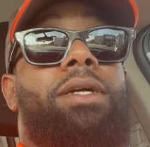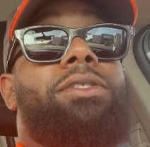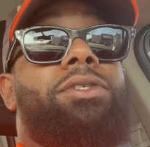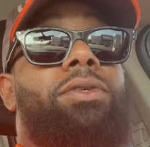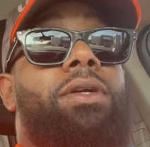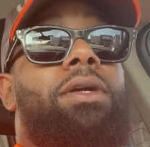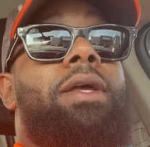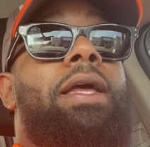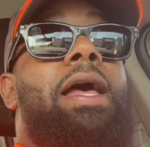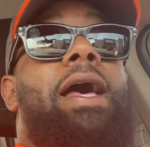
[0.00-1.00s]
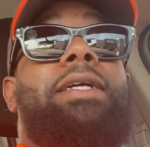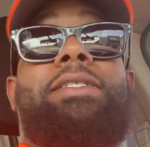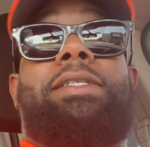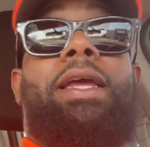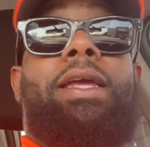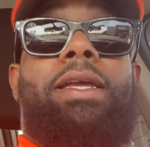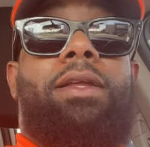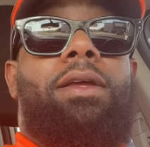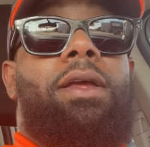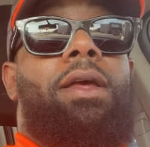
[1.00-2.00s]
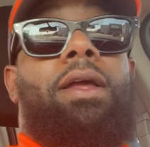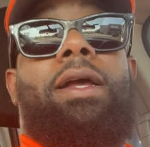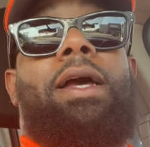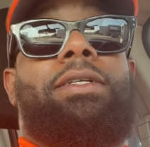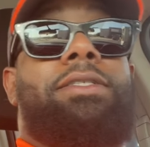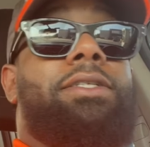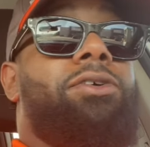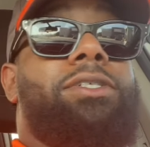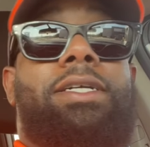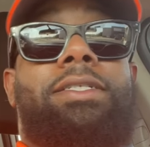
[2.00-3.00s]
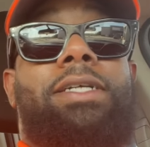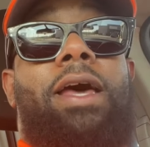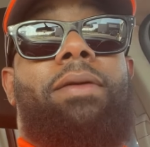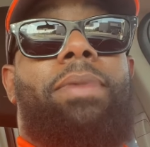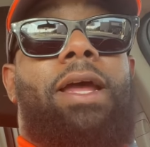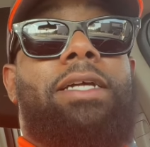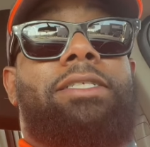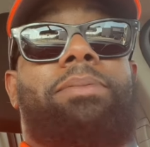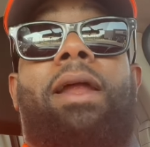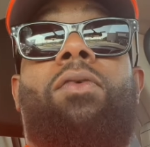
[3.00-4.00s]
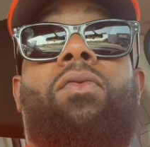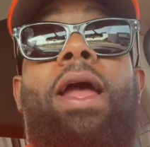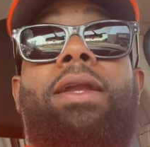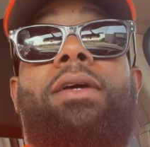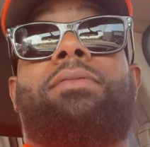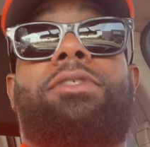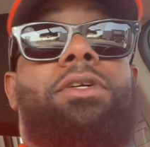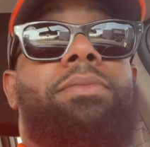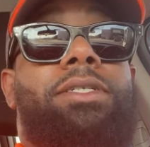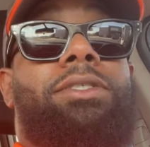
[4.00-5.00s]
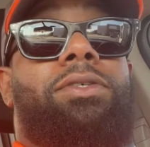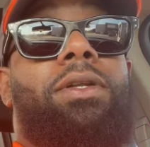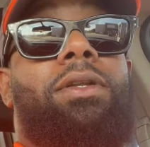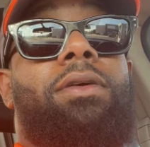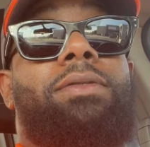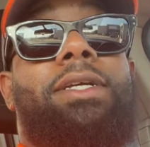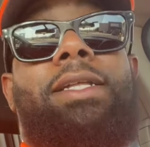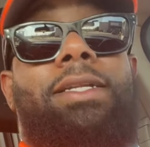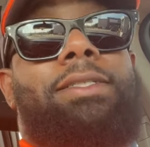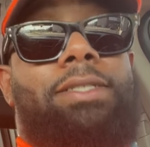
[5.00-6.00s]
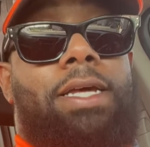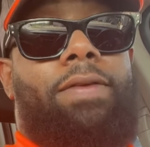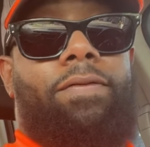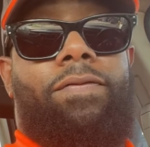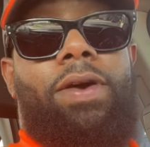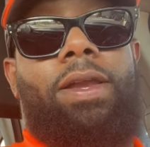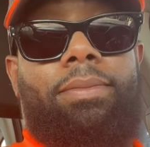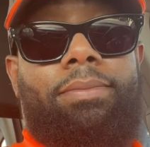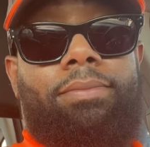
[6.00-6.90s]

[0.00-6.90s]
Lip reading: much sooner, I stayed, got an associate's, got a bachelor's, but I racked up so much student loan debt that it's not even funny.